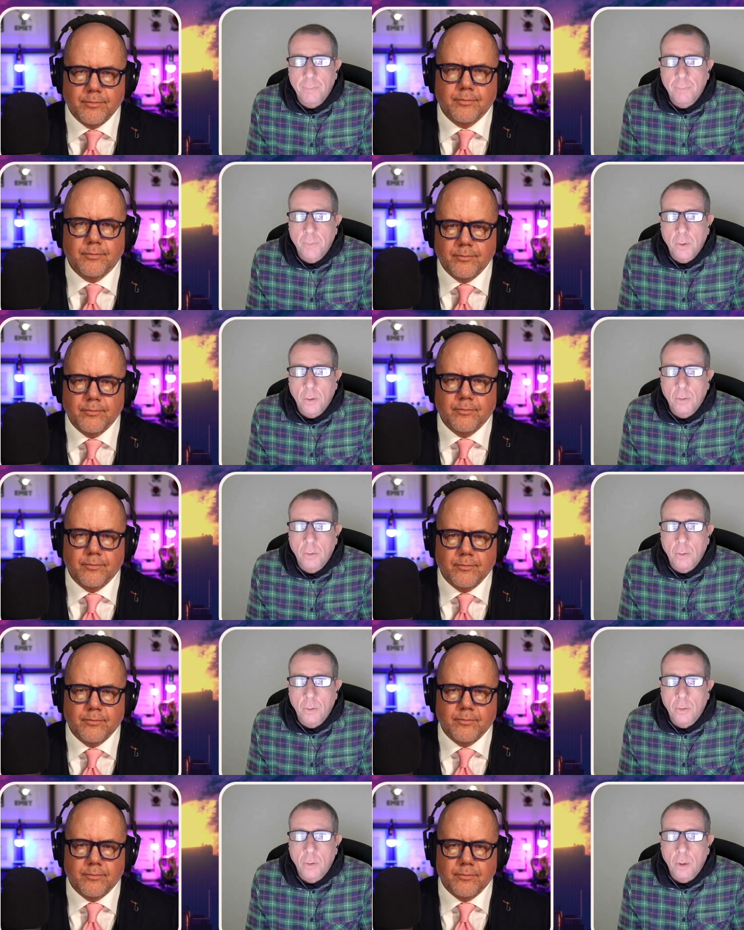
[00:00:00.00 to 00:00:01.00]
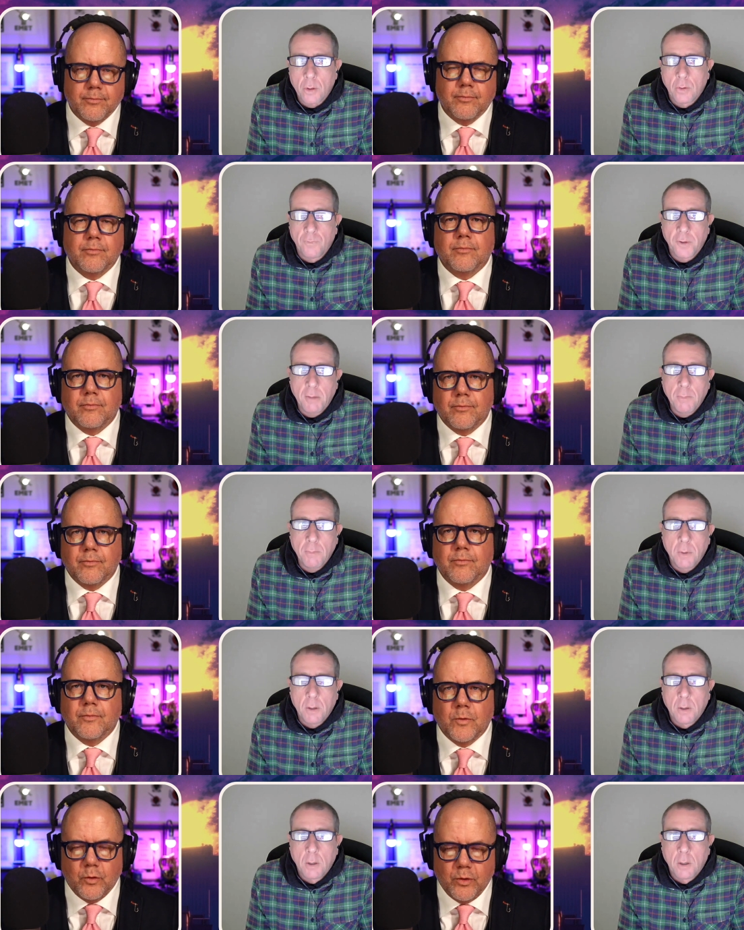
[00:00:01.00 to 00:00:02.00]
Speaker 1: n- n- not good for them.
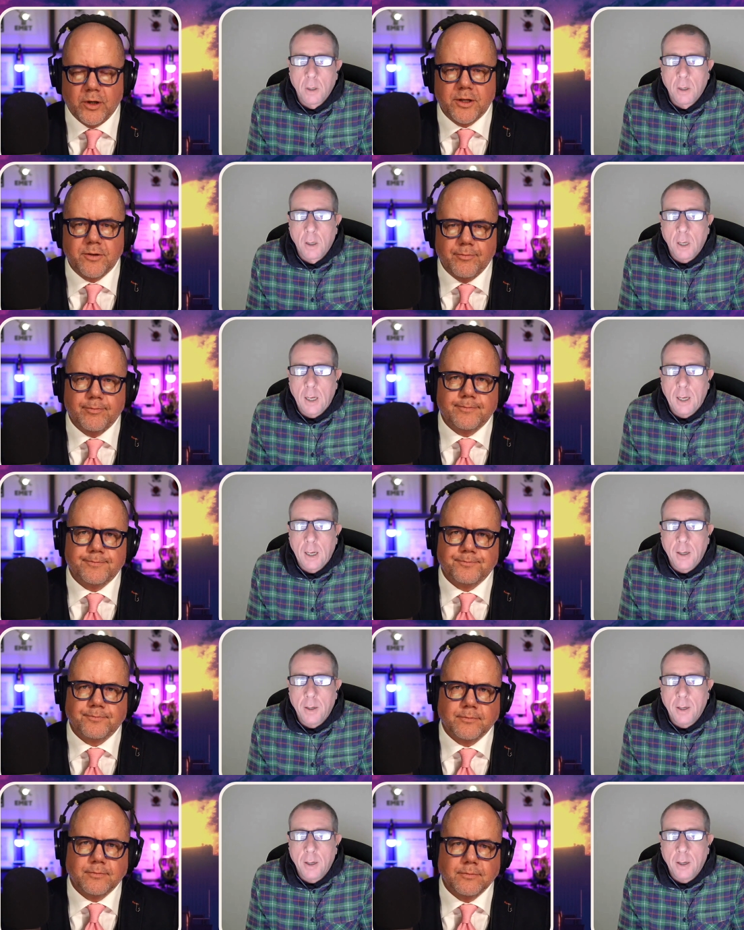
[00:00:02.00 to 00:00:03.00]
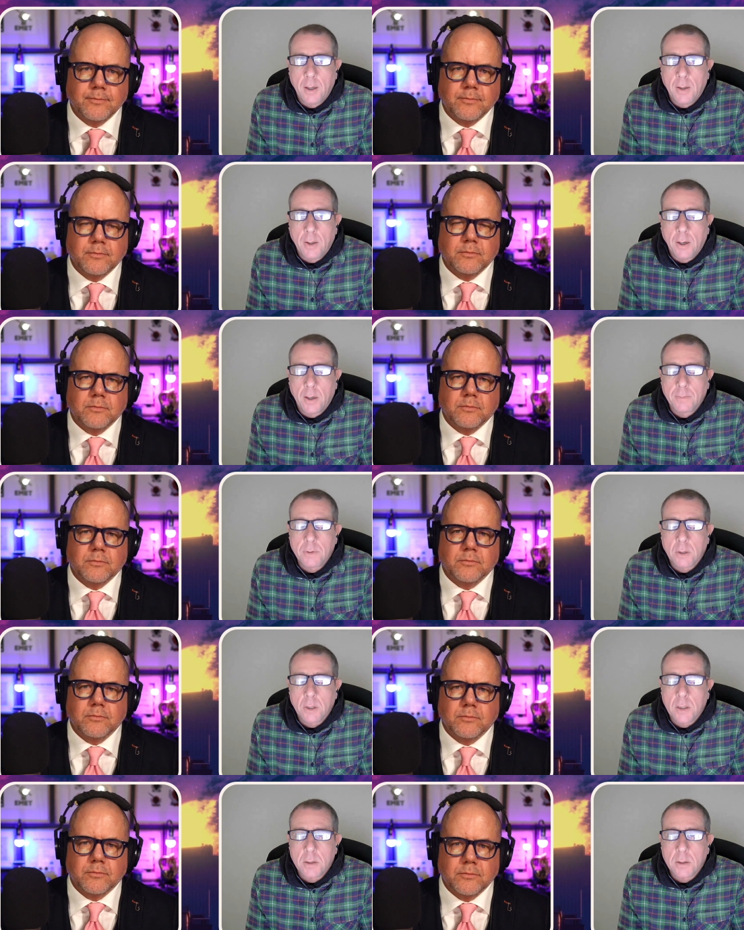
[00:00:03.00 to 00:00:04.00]
Right. And uh, yeah,
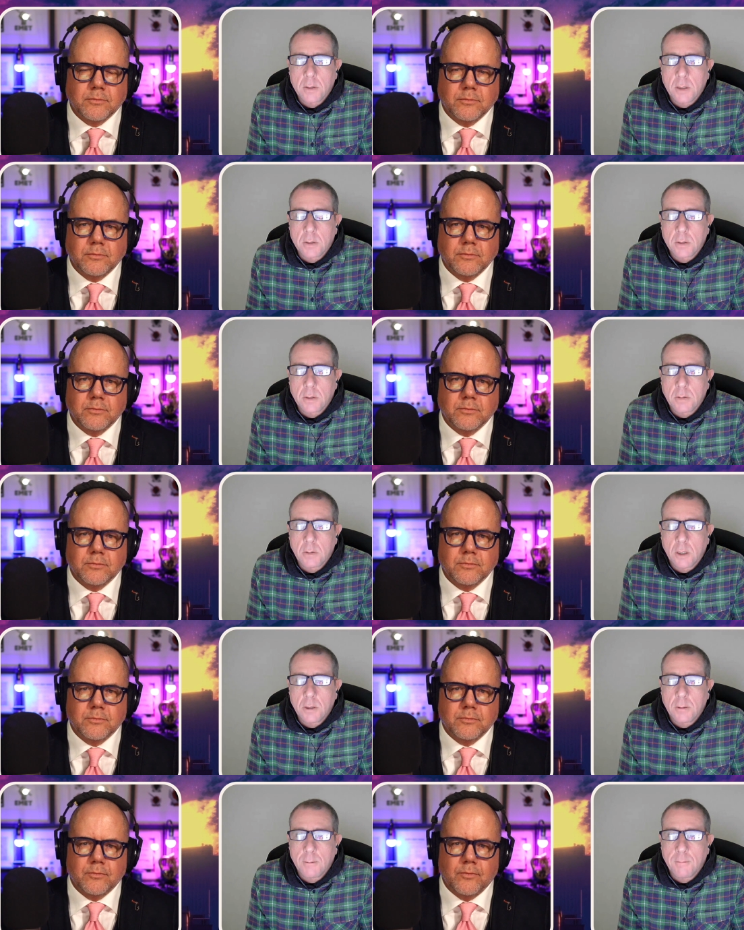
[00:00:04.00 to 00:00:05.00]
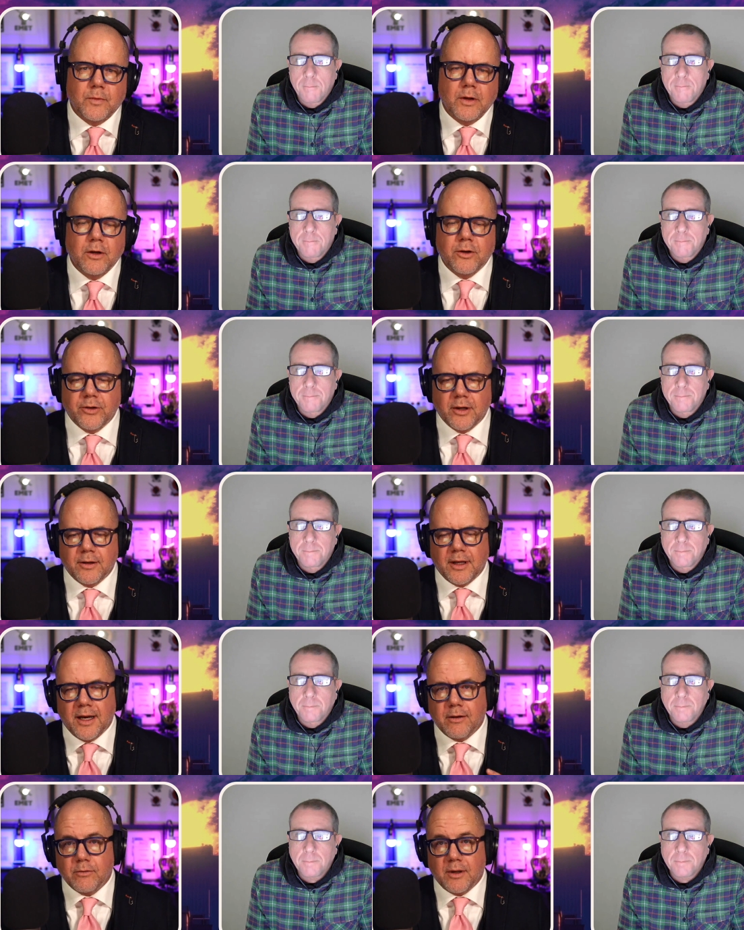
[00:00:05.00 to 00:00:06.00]
so that's that's the situation.
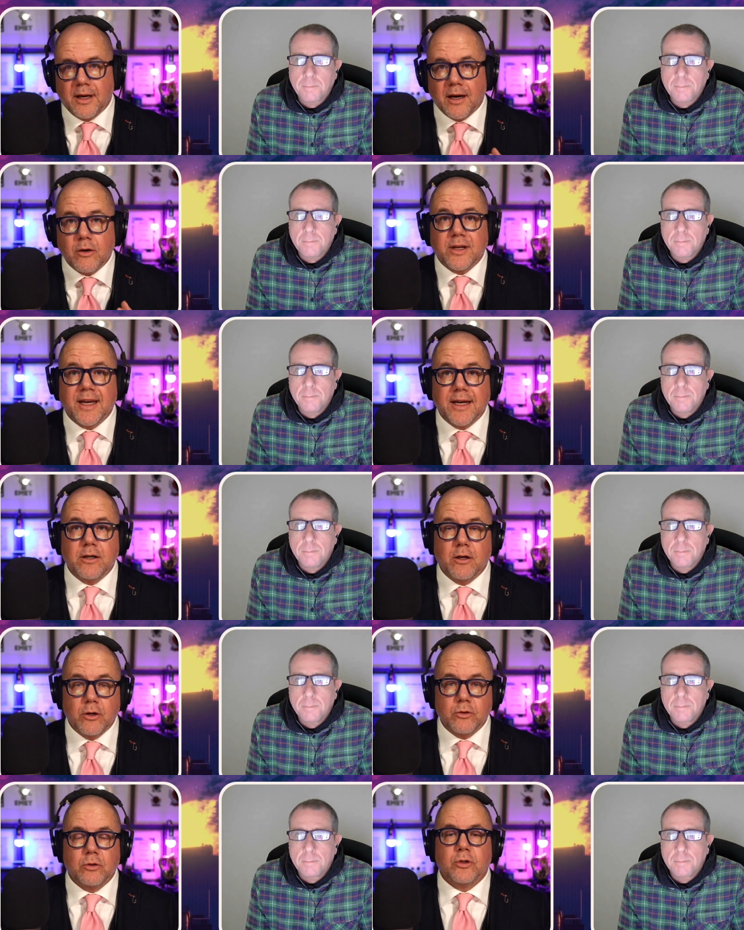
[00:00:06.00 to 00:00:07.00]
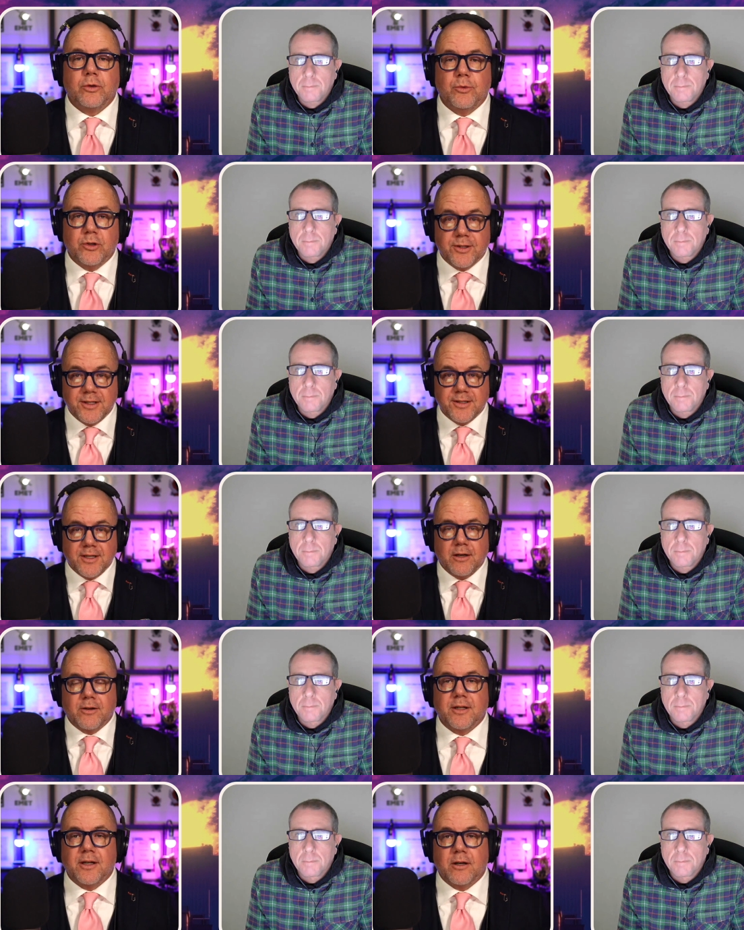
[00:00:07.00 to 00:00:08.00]
Speaker 2: So how how can local
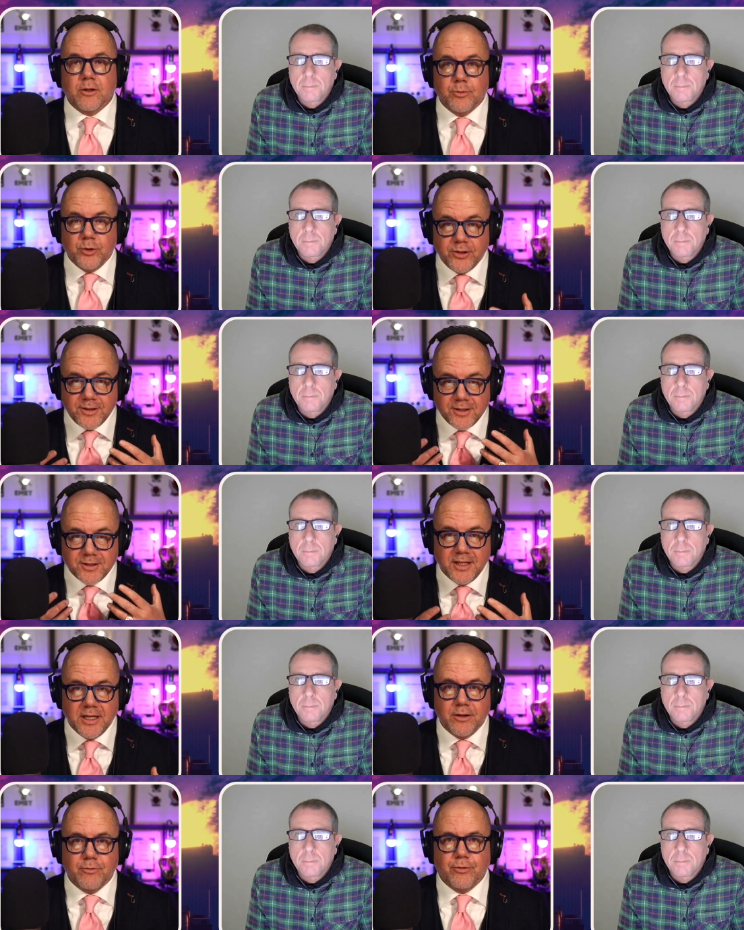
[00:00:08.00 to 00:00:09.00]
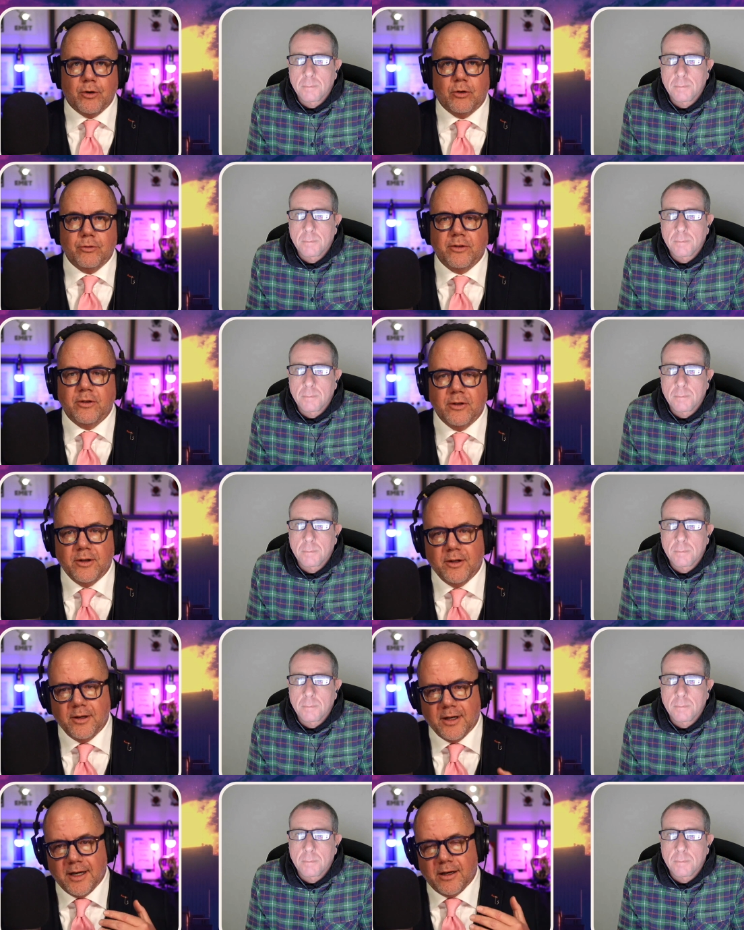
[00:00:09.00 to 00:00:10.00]
communities, how can our communities get involved?
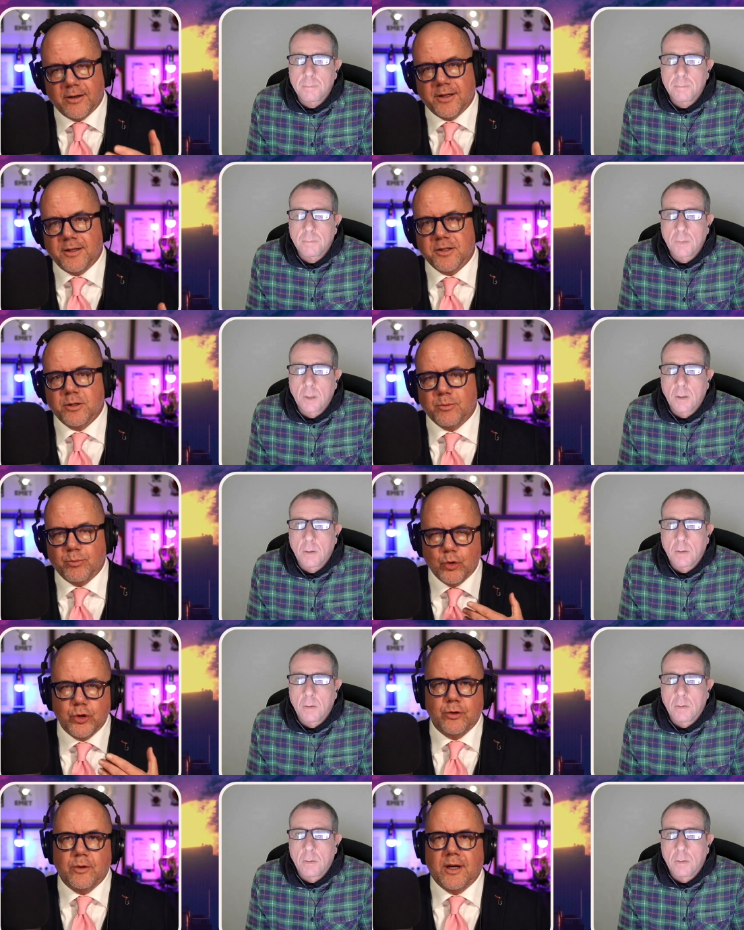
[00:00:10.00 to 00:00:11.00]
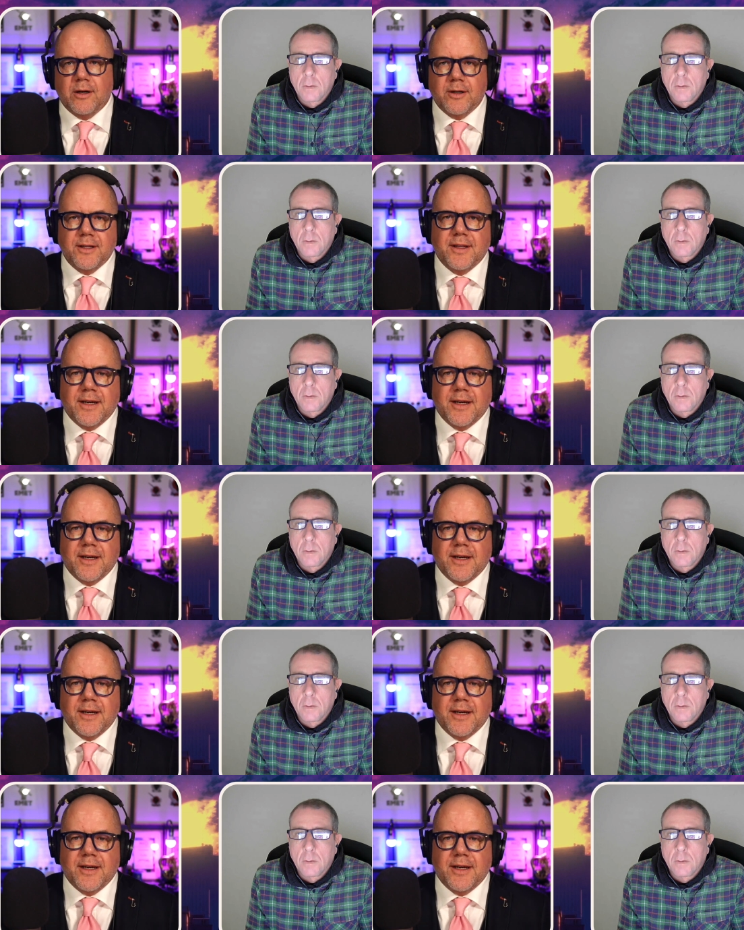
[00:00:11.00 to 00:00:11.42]
How can they support you? How can